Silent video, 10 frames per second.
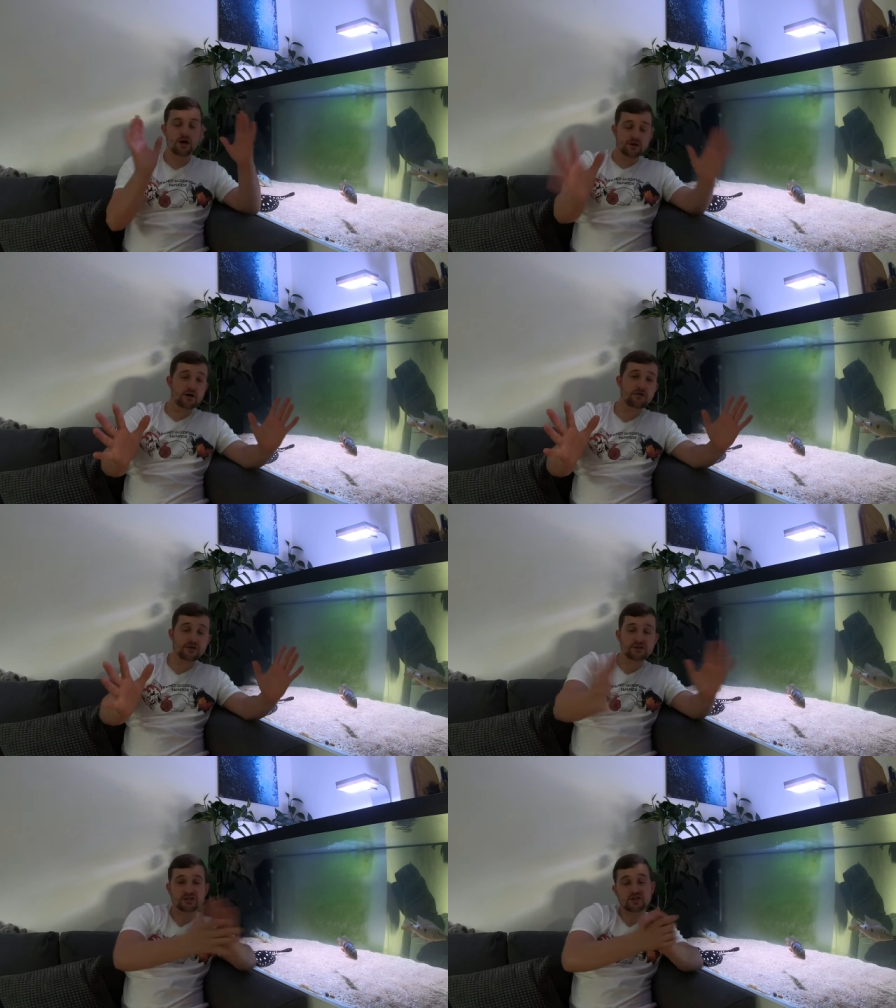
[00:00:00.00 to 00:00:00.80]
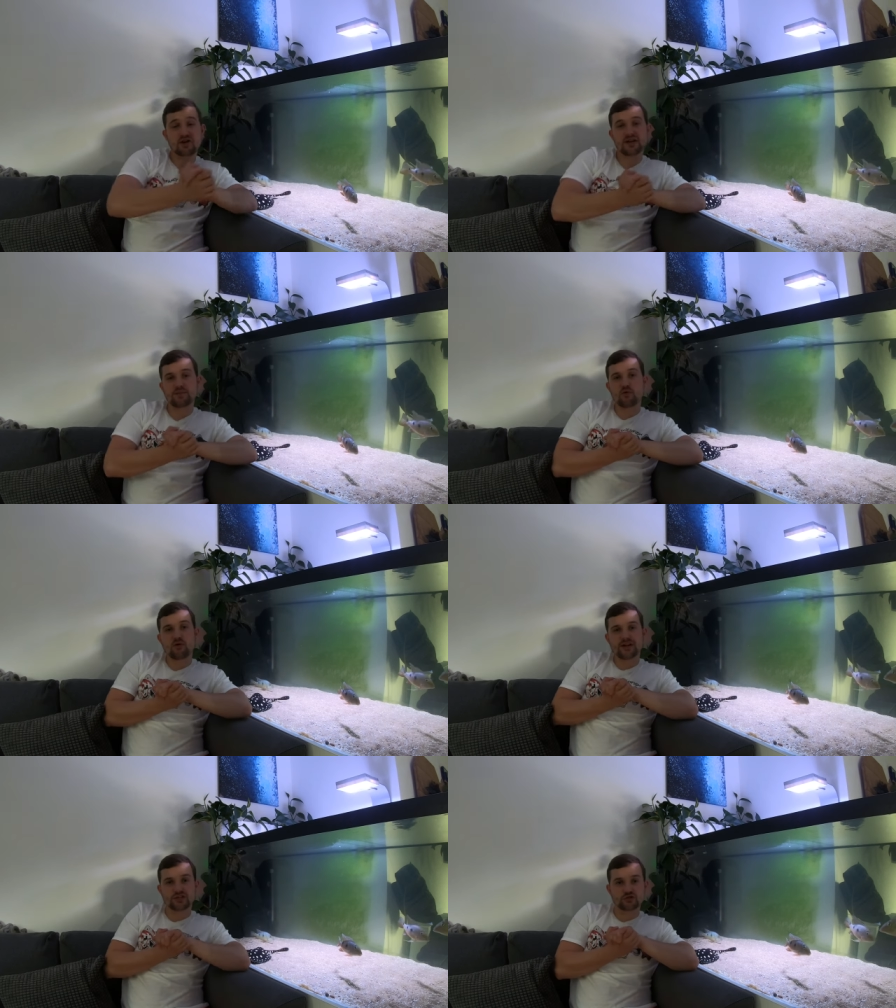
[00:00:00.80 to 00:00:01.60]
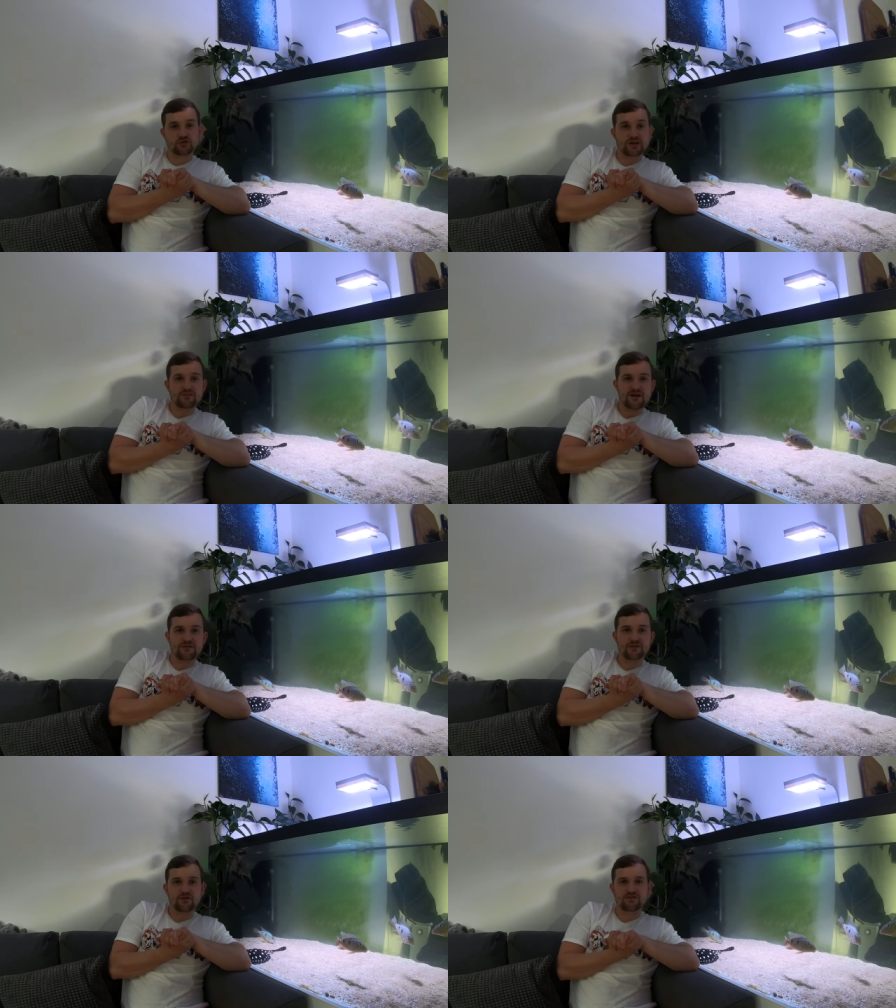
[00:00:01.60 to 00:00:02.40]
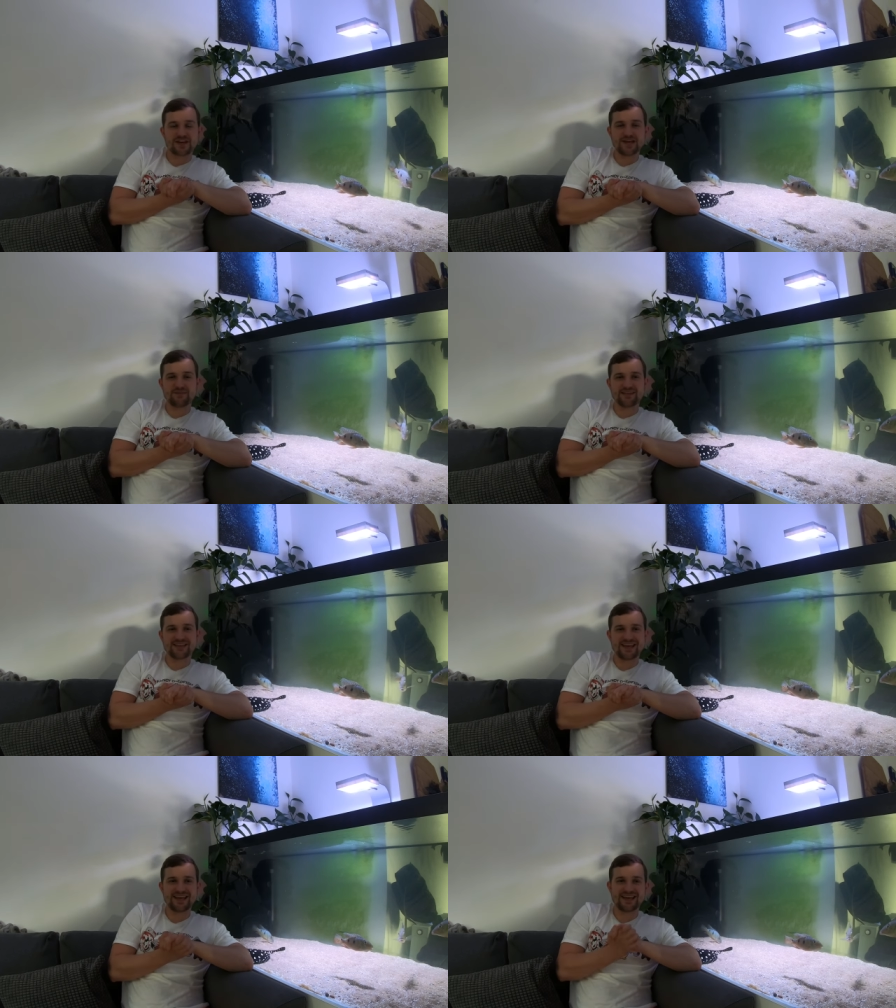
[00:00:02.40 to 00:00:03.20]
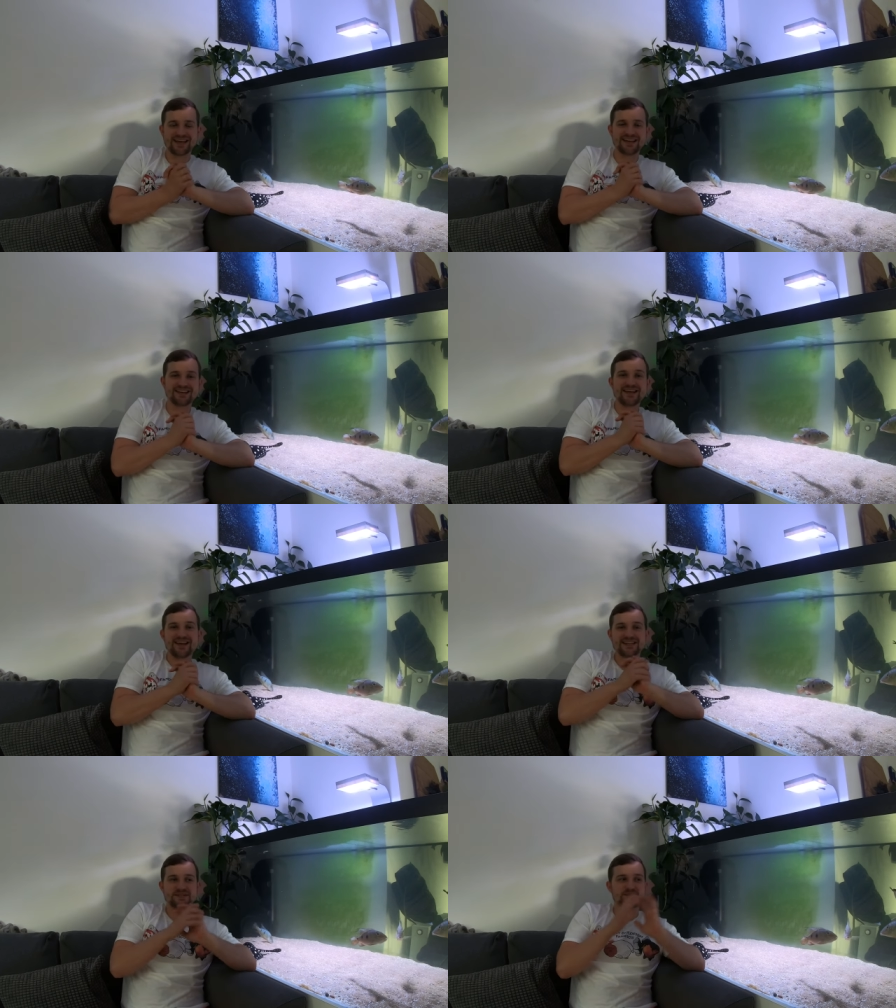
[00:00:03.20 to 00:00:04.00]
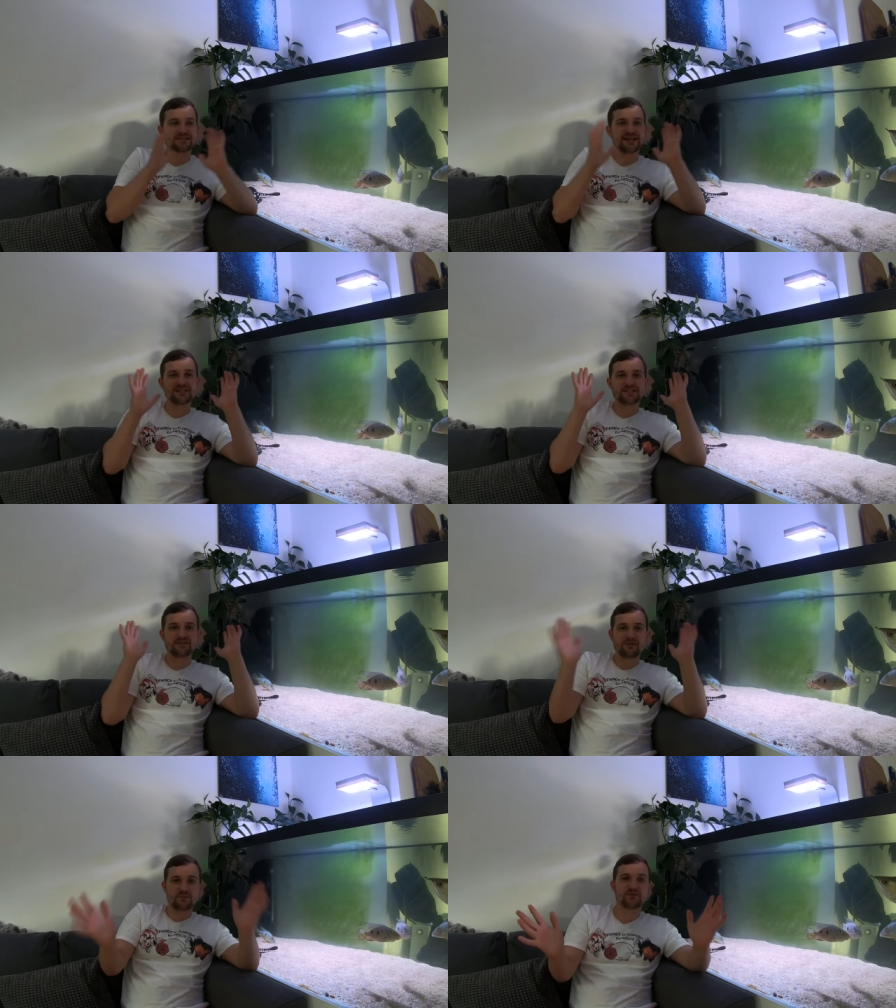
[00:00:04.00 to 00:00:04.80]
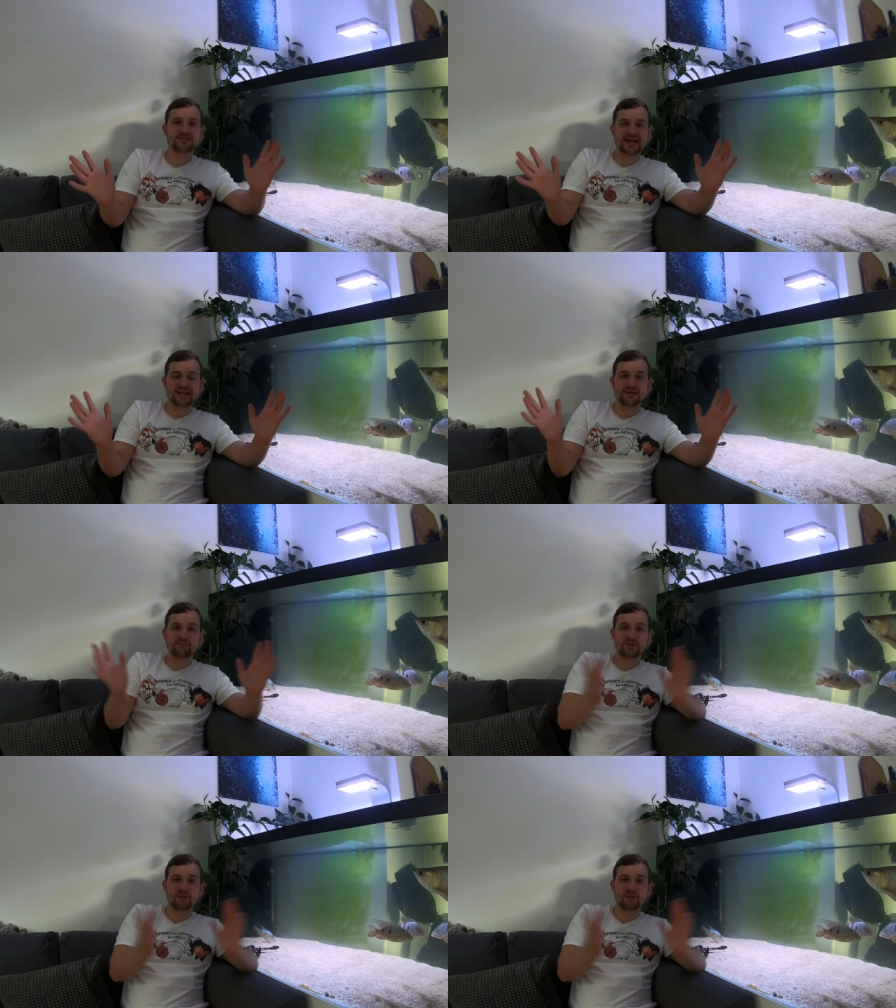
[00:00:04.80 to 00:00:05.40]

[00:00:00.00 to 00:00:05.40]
Another slightly more extreme method of keeping the heat in is to potentially wrap your tank in